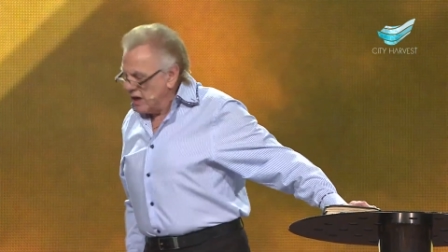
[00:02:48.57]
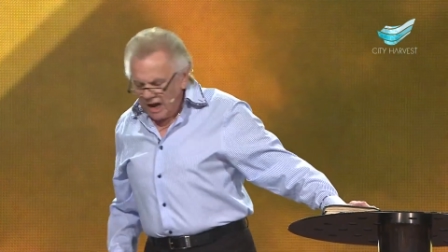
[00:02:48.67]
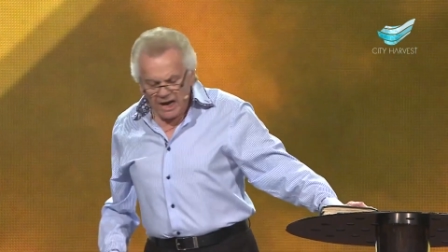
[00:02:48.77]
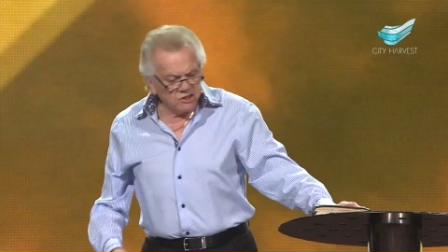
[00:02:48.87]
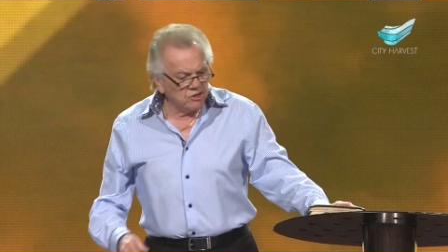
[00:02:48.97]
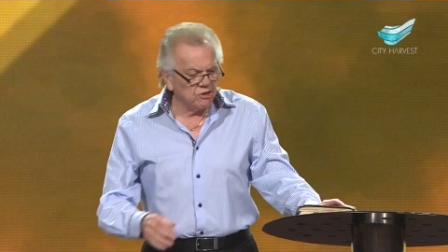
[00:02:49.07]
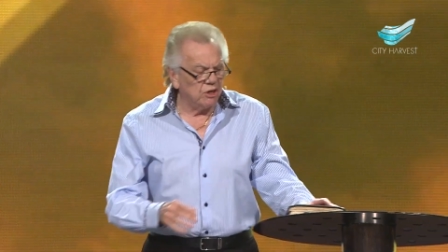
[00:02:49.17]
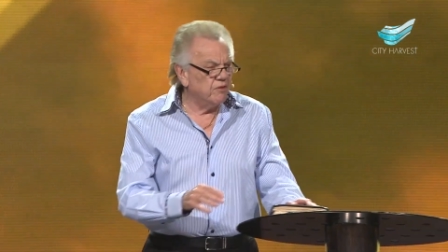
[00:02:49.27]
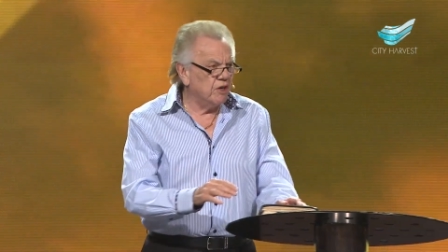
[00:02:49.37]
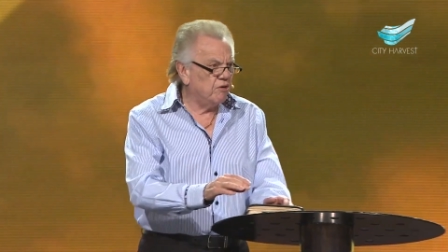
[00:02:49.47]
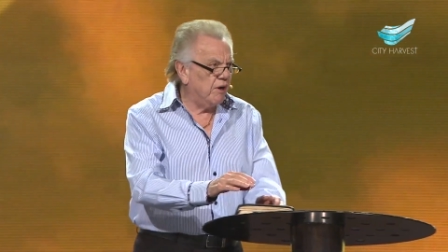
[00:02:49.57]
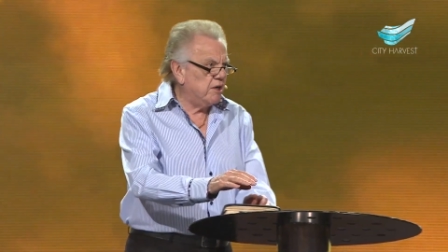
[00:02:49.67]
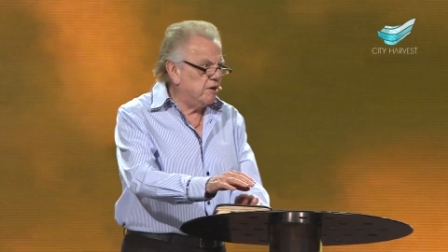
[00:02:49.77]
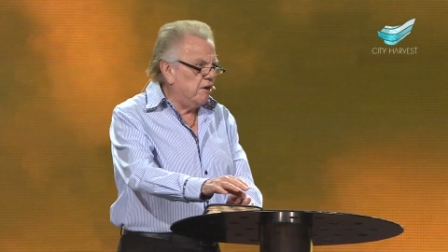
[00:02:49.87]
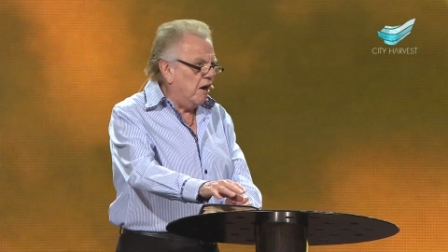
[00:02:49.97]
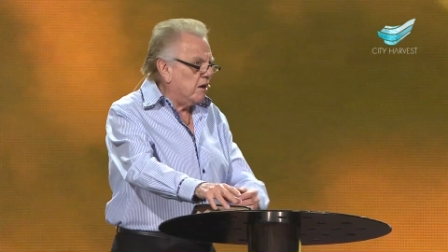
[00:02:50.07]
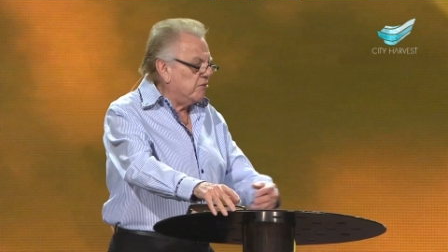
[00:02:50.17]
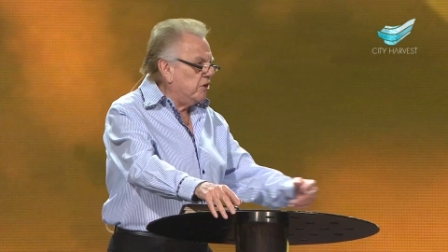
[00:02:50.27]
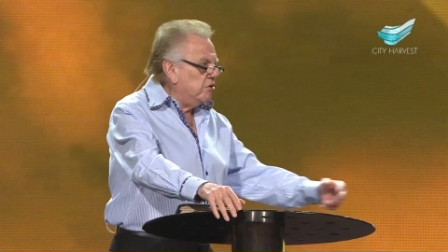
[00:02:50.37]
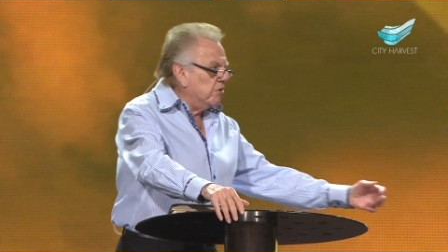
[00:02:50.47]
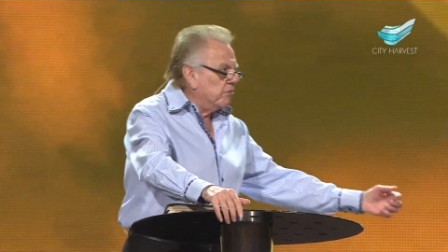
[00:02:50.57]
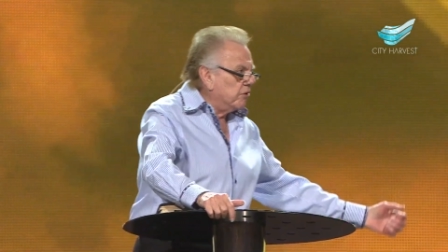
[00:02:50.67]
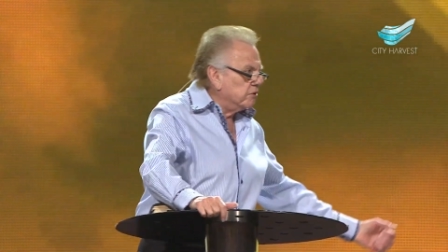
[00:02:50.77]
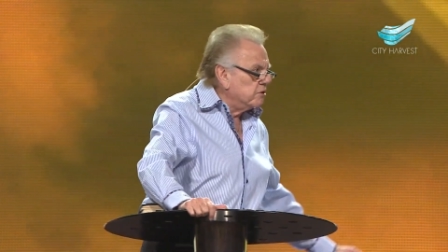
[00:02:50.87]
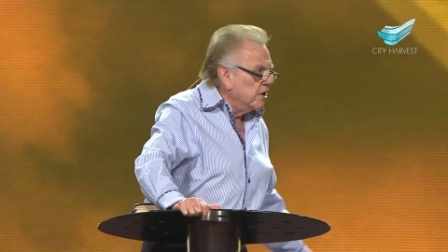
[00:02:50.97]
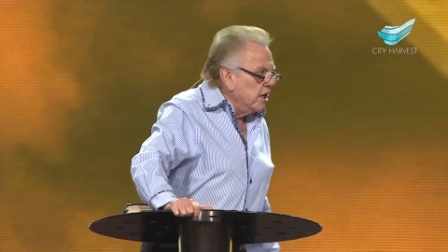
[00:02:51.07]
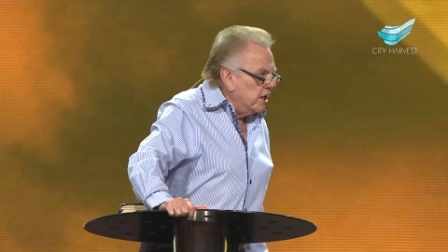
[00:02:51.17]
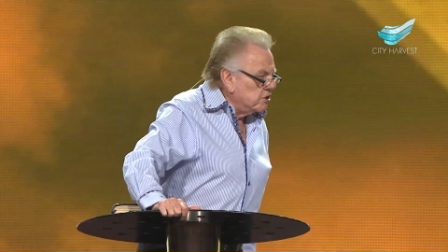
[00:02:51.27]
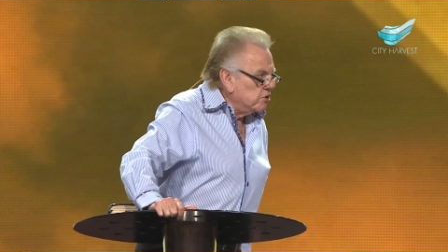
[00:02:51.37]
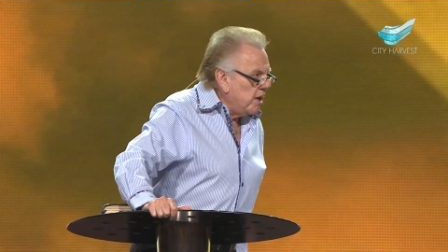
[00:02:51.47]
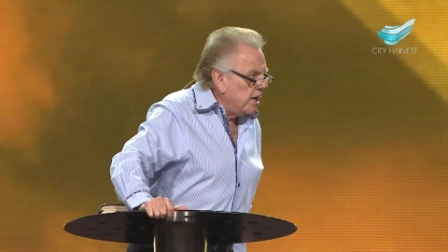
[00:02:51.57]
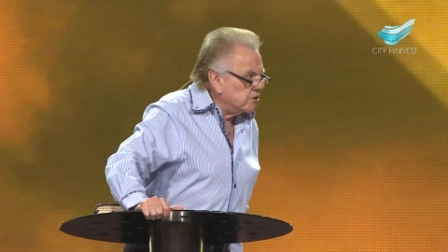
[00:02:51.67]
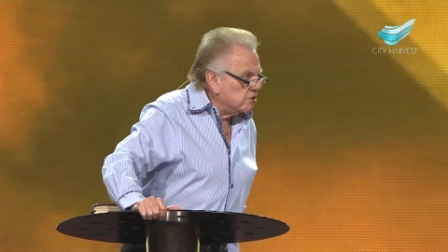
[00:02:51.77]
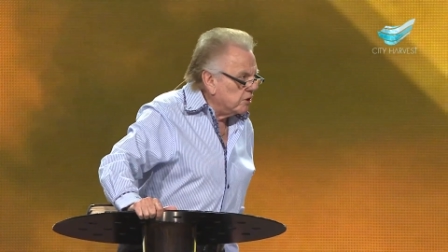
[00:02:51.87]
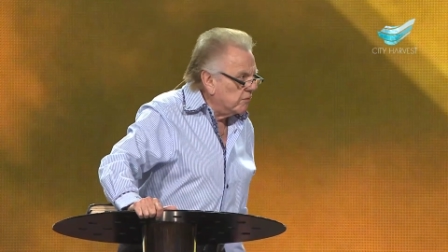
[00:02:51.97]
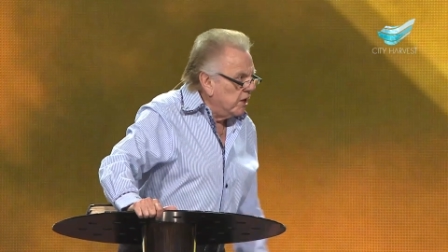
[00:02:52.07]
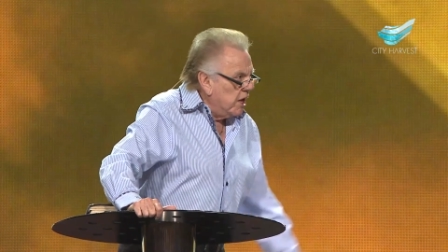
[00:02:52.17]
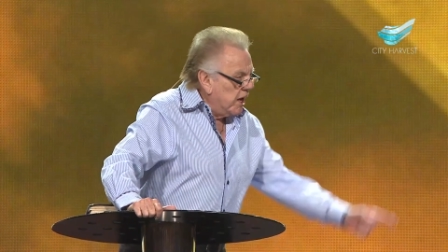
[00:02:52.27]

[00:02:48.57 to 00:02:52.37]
I serve the great God of the universe, is who I serve.